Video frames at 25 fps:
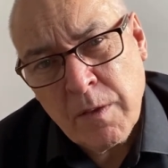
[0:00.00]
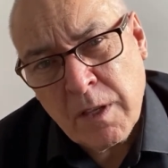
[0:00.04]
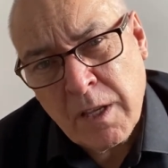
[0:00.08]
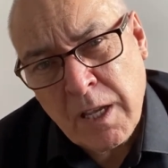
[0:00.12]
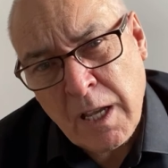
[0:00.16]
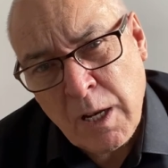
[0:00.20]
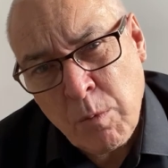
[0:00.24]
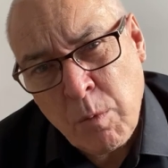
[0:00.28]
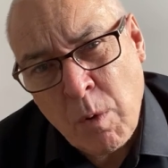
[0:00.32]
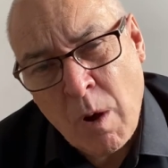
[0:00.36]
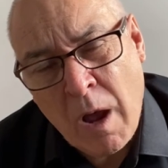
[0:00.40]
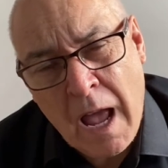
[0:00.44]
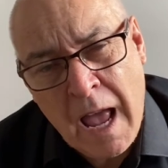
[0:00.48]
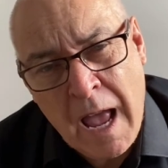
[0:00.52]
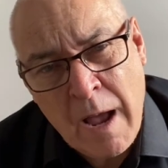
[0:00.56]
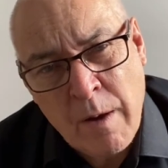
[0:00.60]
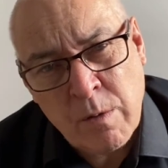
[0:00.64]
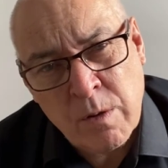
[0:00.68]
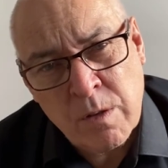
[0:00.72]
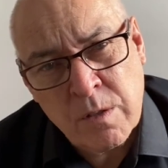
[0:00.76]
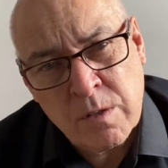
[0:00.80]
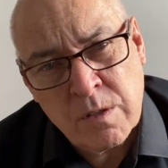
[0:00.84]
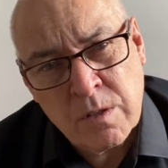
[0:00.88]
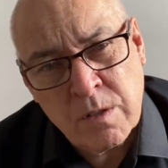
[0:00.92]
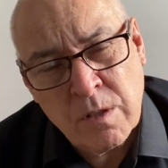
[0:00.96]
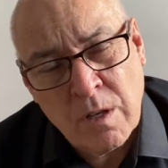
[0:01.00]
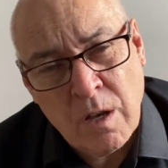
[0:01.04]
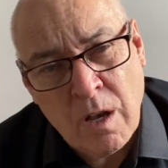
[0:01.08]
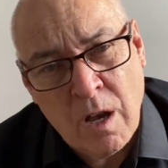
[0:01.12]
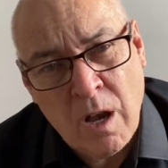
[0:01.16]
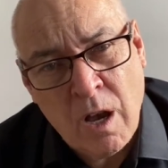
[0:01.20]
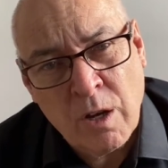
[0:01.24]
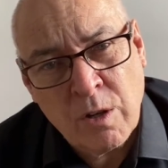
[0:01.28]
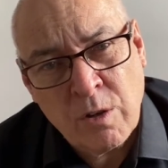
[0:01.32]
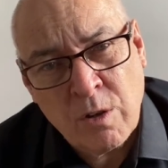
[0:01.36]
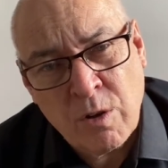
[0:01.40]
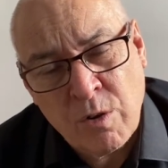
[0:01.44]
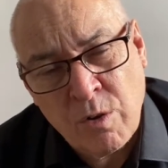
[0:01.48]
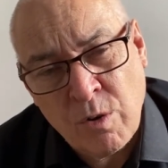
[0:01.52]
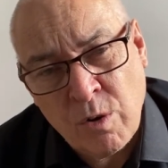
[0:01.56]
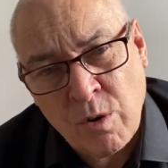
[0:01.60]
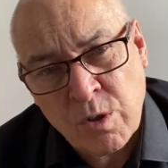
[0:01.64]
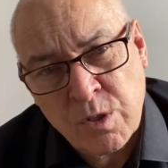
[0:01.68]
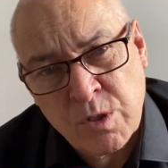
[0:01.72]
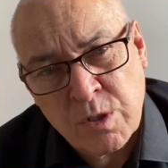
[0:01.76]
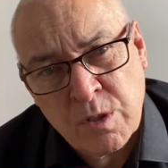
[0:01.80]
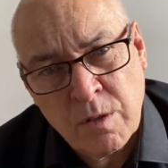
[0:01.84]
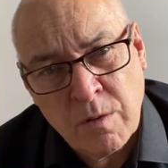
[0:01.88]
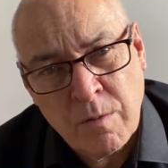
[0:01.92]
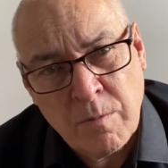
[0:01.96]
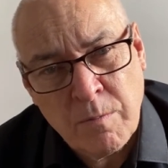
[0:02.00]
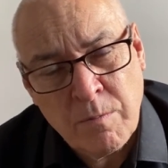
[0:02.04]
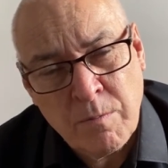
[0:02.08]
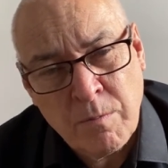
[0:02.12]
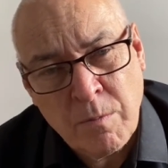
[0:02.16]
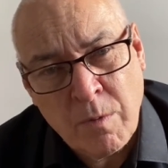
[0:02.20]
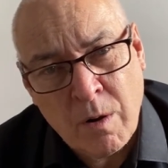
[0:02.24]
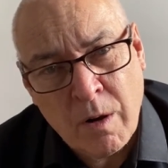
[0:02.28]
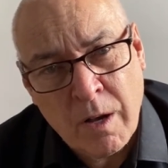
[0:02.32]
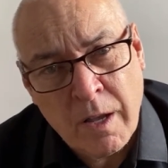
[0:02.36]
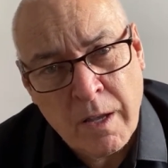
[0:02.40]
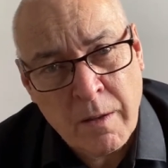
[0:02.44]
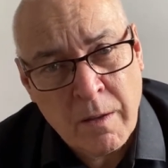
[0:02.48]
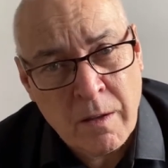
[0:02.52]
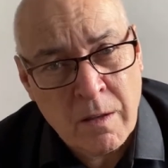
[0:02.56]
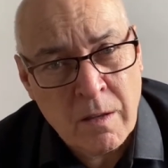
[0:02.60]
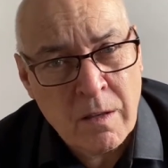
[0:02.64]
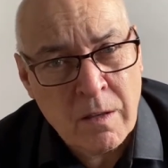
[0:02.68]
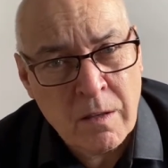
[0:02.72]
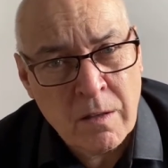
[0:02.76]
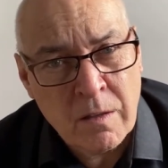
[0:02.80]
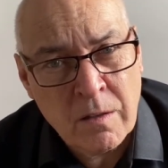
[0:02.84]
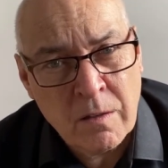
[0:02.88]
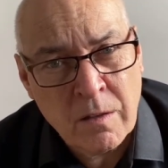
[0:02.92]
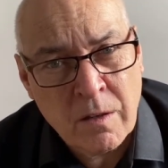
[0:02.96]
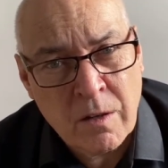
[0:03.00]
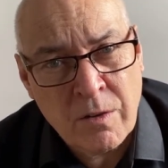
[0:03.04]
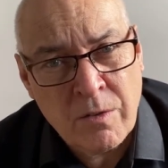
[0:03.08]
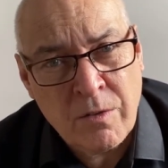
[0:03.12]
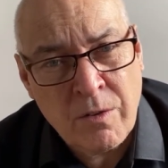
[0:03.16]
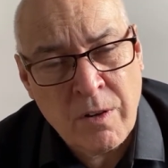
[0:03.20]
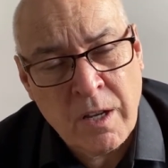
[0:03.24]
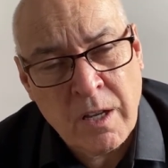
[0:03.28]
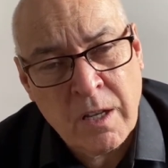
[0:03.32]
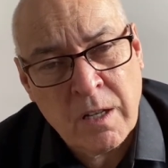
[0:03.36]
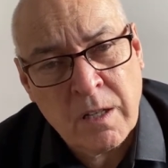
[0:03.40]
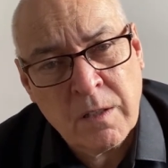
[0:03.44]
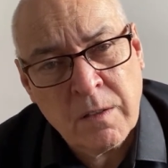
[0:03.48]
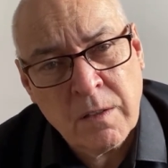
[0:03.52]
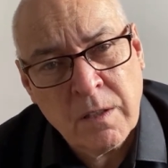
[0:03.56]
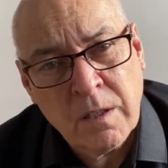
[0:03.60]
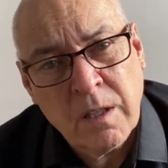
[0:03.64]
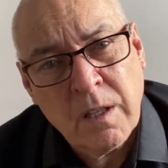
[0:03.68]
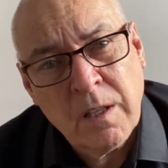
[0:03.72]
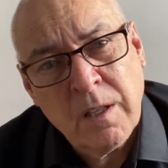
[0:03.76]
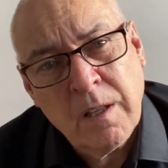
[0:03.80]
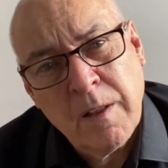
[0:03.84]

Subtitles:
kilowatt hours across my career,